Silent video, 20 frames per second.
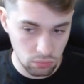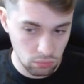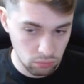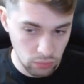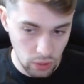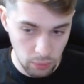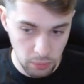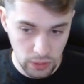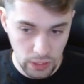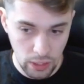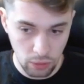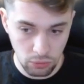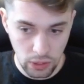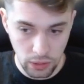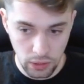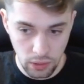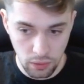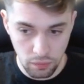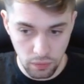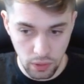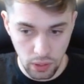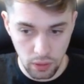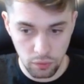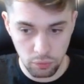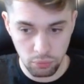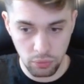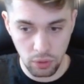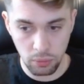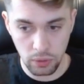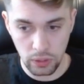maybe now knight
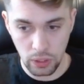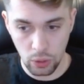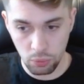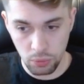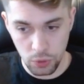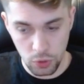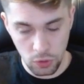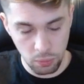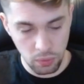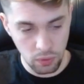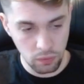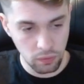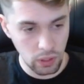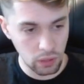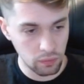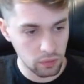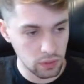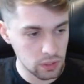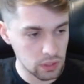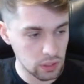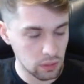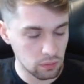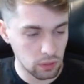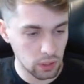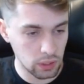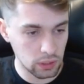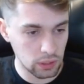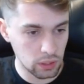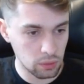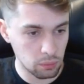e5, maybe now bishop e5 and stuff
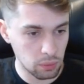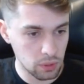like that,